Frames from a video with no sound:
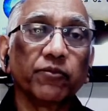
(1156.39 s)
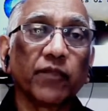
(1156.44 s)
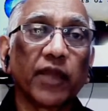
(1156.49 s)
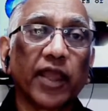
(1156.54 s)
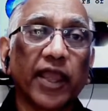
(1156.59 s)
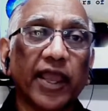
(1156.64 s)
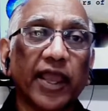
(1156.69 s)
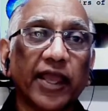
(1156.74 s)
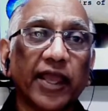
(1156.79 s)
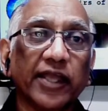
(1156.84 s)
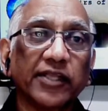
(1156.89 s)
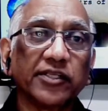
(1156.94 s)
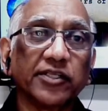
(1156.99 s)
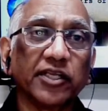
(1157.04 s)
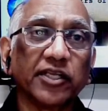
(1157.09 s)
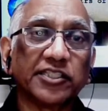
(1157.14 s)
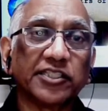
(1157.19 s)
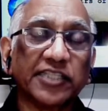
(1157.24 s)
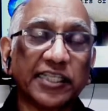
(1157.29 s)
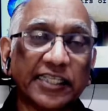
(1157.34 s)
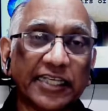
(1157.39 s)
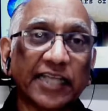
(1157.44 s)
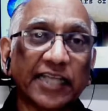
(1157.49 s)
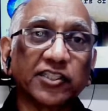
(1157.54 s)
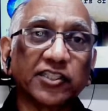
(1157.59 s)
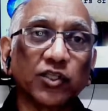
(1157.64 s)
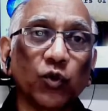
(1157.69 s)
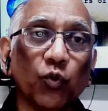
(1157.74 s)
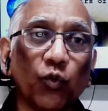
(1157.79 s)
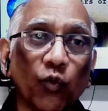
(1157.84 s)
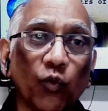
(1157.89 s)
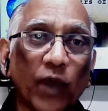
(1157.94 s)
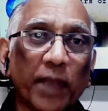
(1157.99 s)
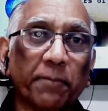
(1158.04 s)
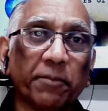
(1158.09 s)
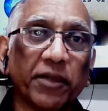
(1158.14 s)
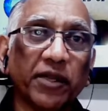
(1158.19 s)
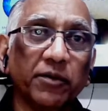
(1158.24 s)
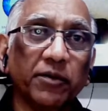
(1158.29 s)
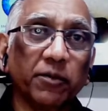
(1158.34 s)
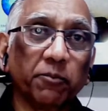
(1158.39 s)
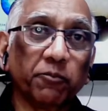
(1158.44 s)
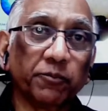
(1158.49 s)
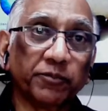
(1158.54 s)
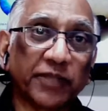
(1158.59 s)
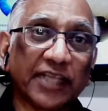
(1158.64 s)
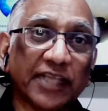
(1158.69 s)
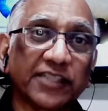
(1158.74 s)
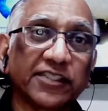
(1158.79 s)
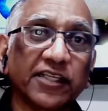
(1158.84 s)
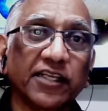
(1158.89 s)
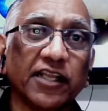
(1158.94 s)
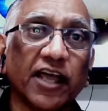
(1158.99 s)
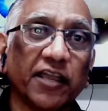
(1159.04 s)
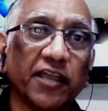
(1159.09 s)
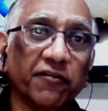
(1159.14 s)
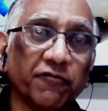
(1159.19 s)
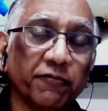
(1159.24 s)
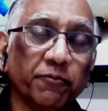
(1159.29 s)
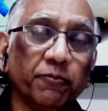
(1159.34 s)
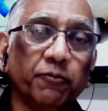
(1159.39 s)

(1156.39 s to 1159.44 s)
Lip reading: and she takes the weapon, takes the knife,